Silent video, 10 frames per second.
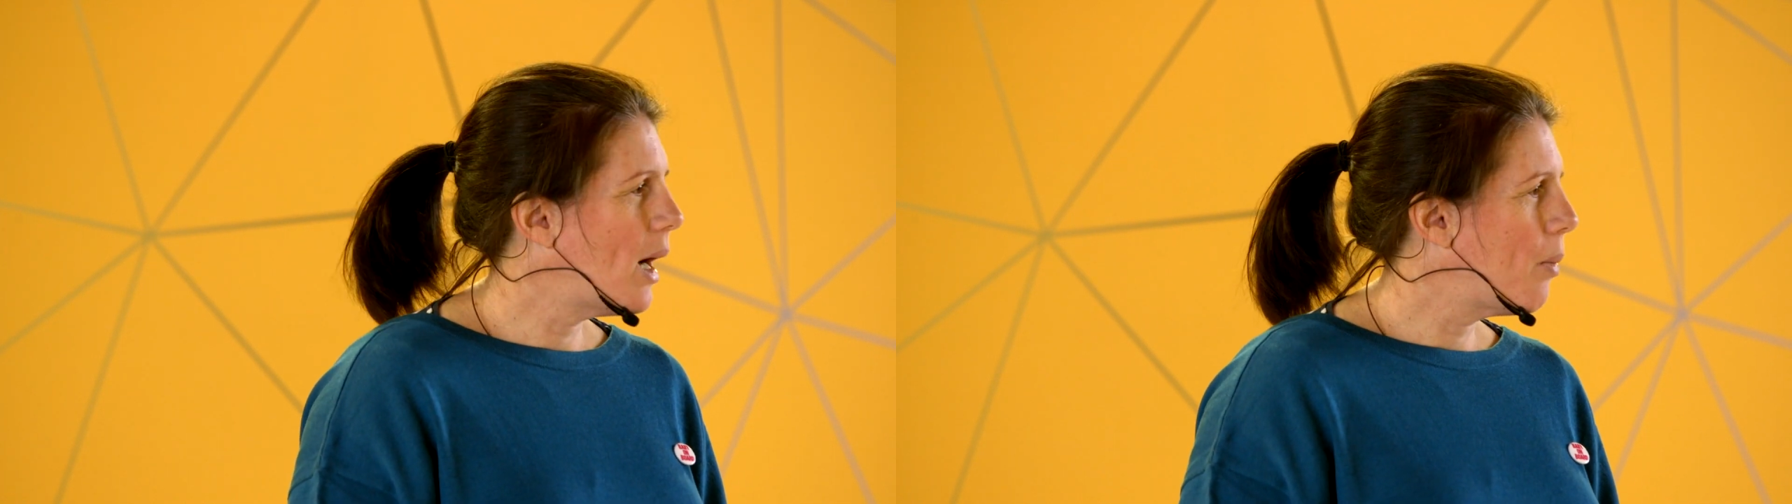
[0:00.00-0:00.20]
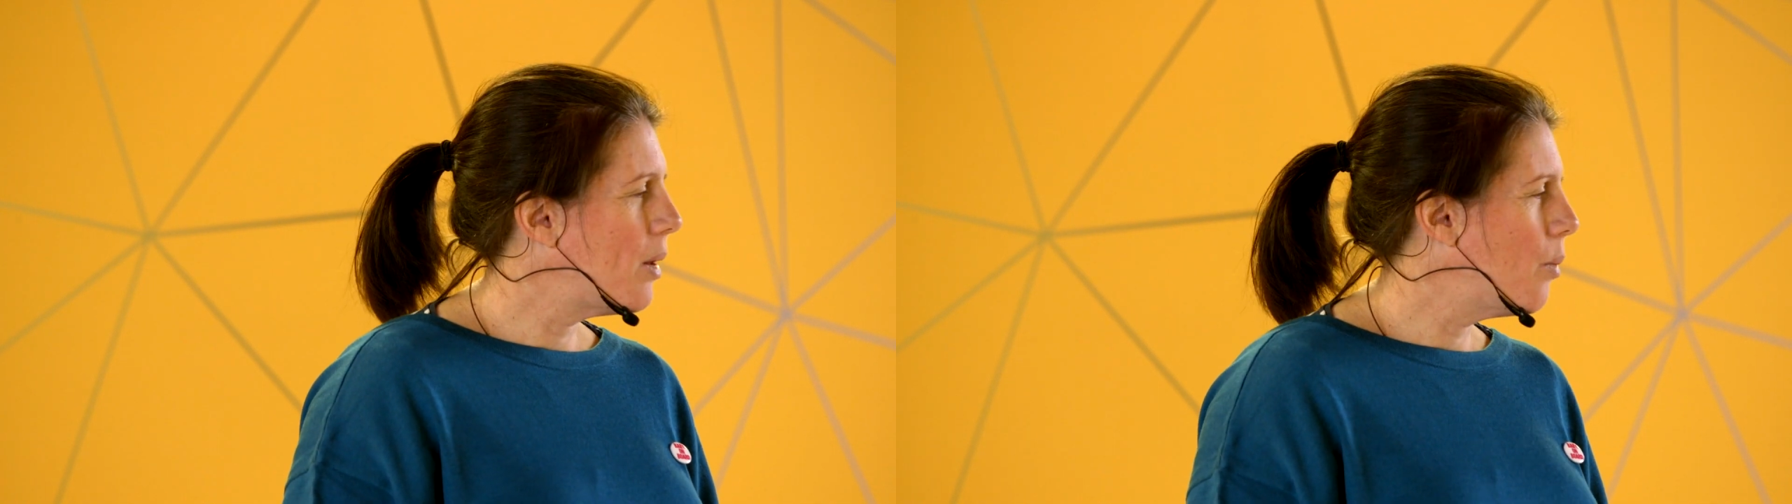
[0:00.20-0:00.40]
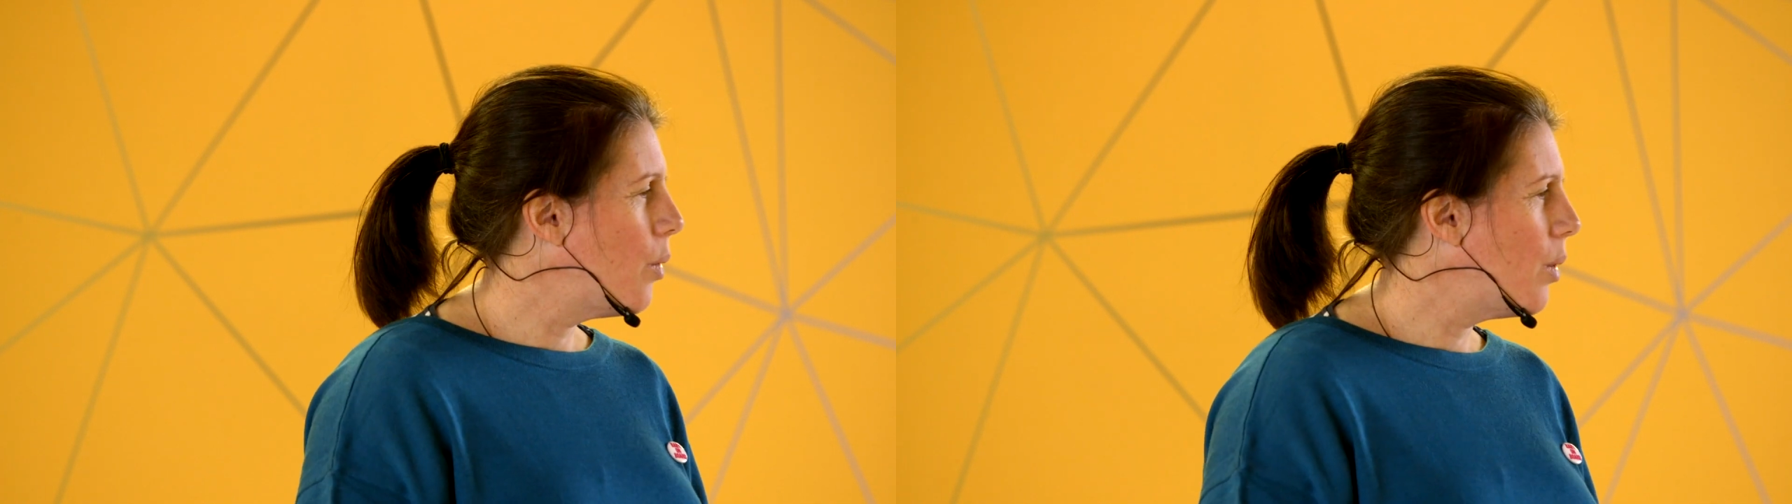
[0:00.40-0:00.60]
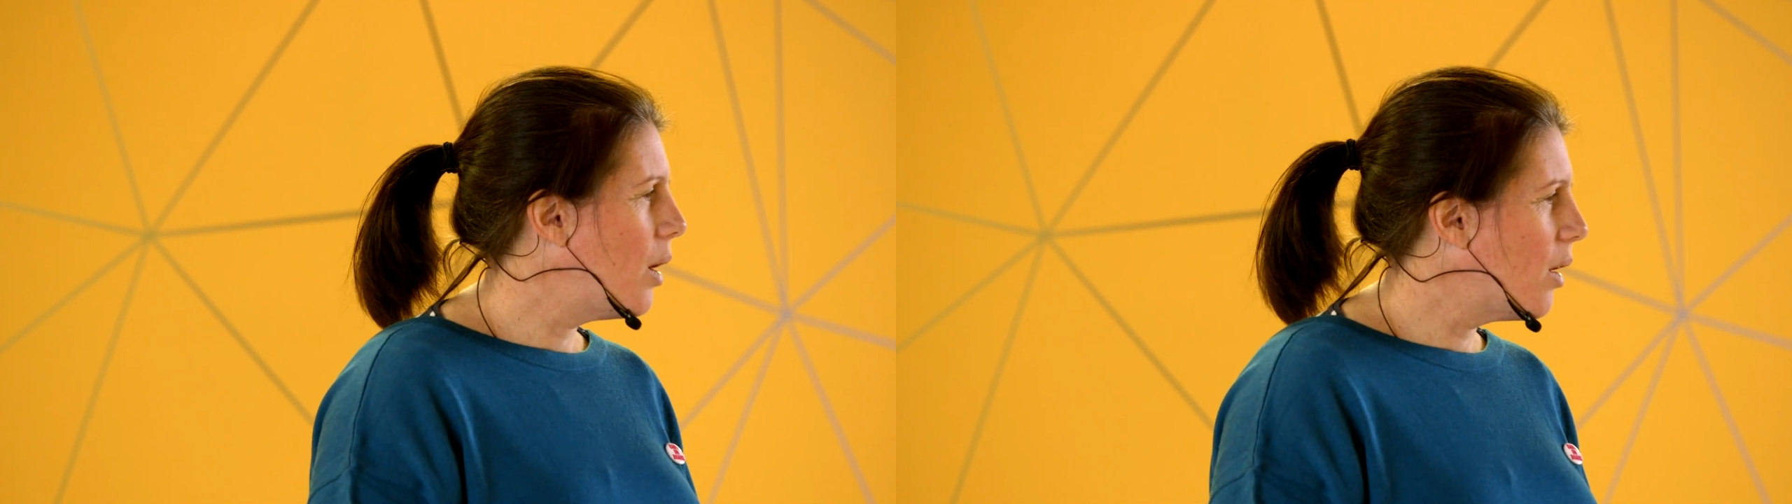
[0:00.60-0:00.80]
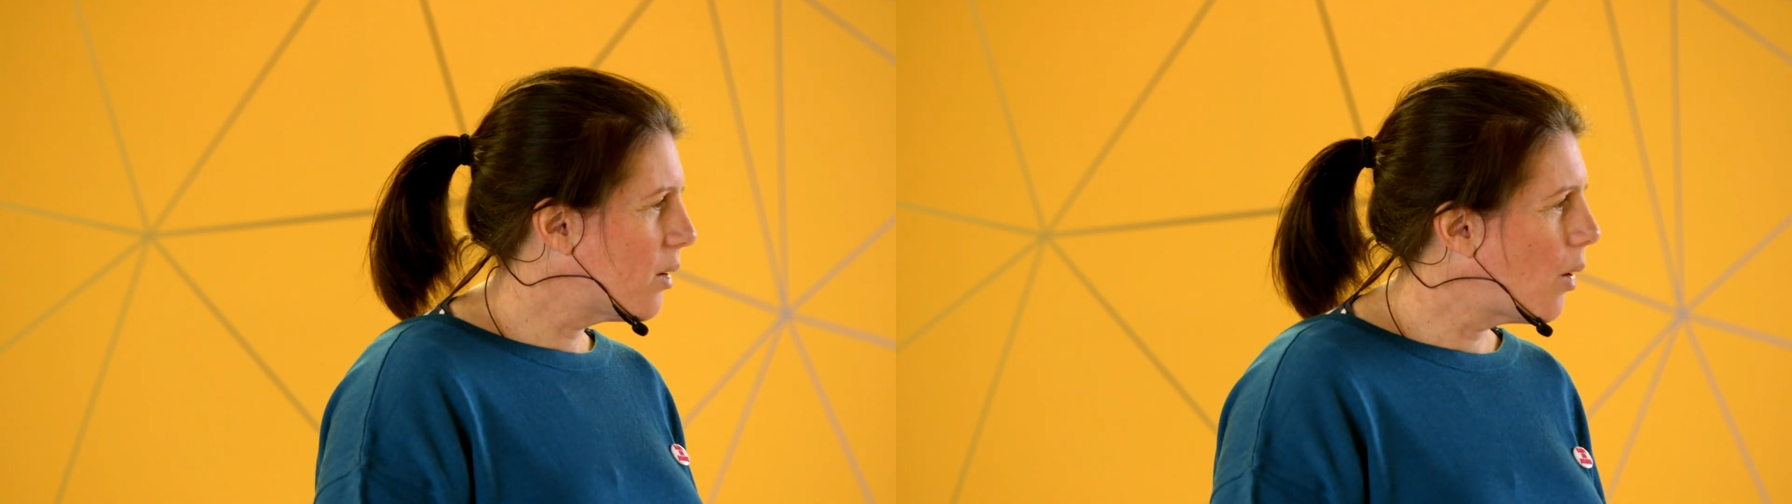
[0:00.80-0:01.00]
up in the
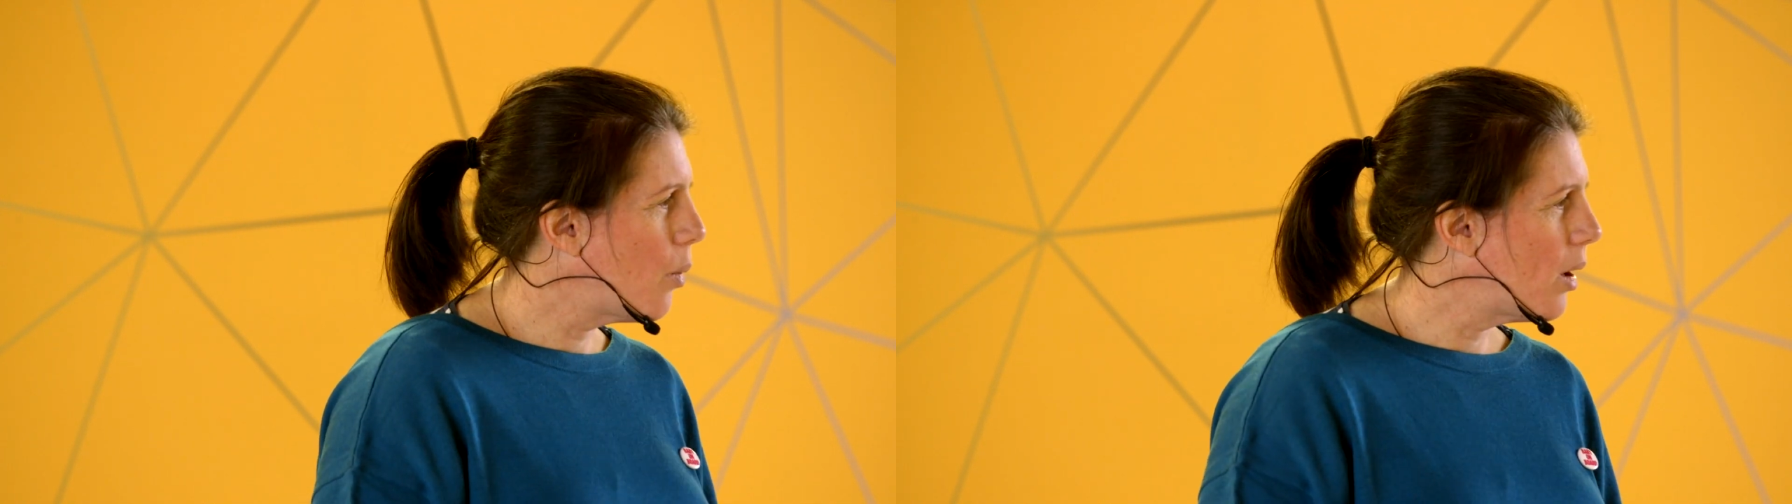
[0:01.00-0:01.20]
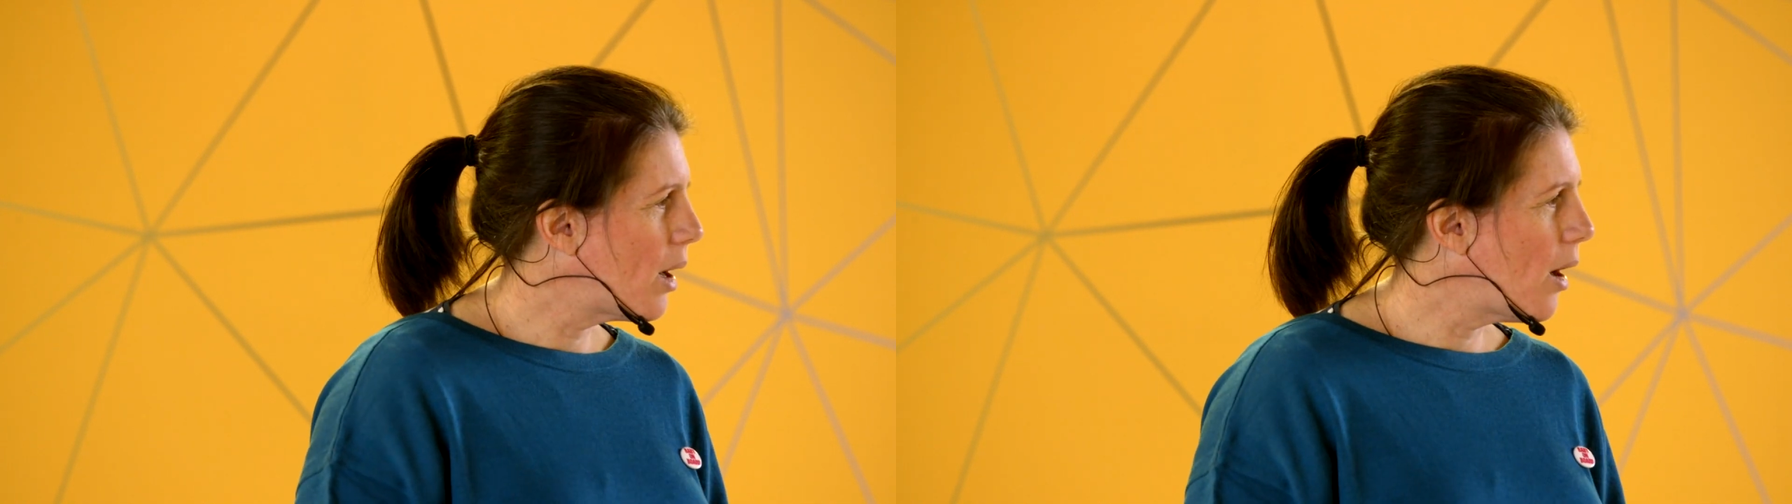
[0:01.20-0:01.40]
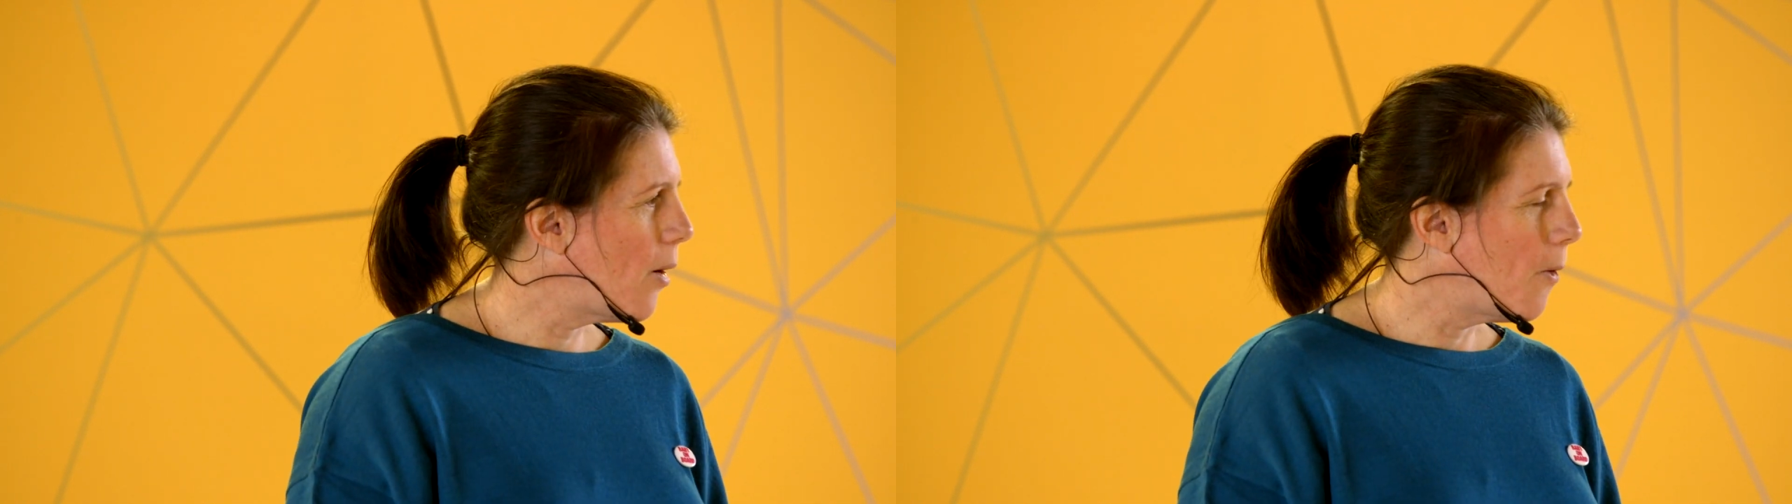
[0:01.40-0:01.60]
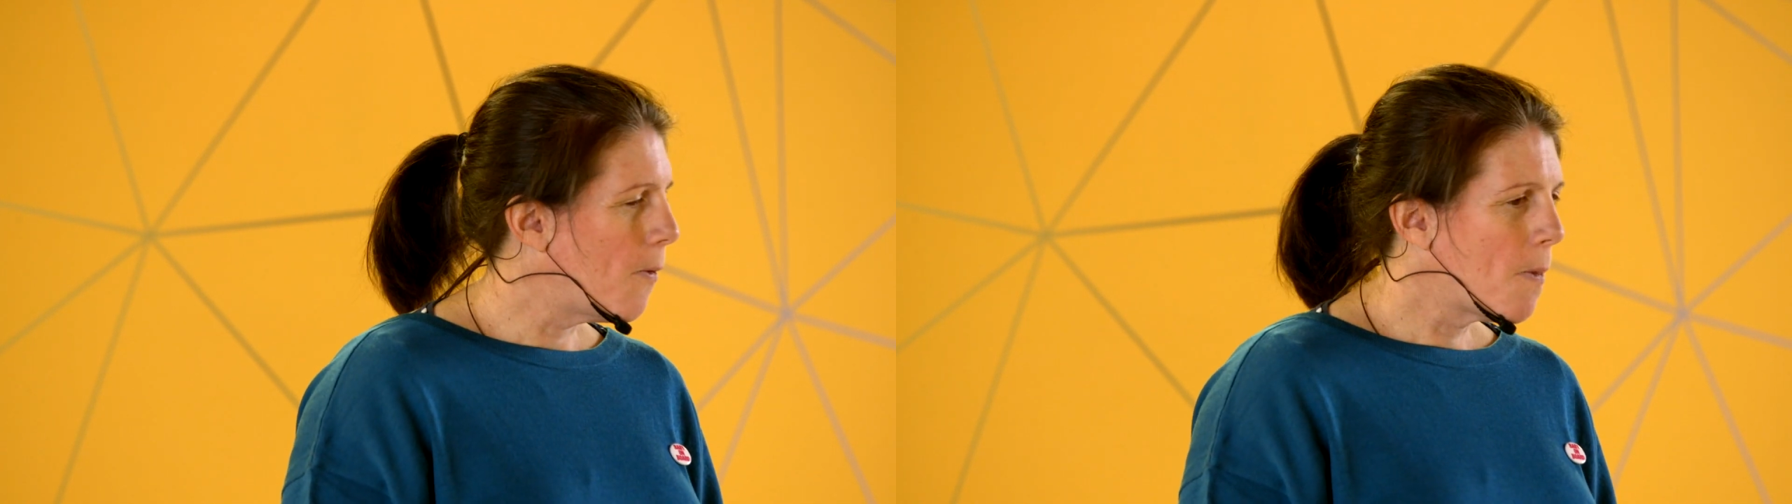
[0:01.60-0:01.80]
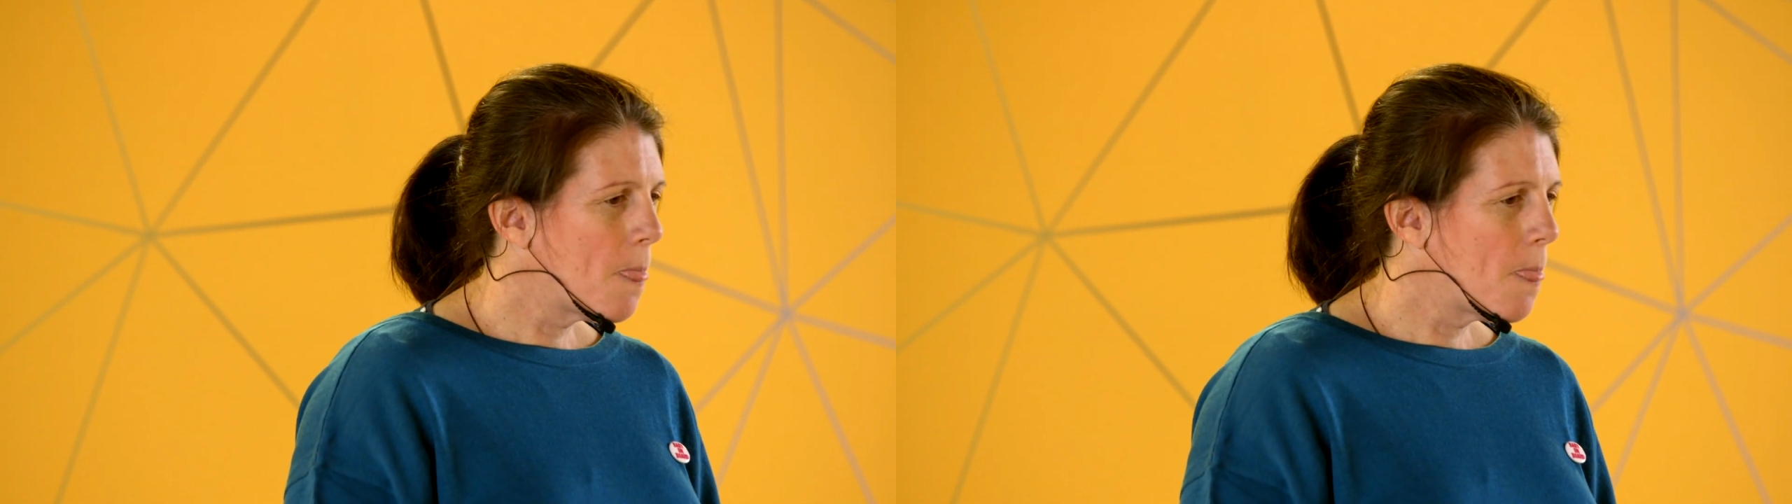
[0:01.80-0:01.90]
morning, I don't wanna go.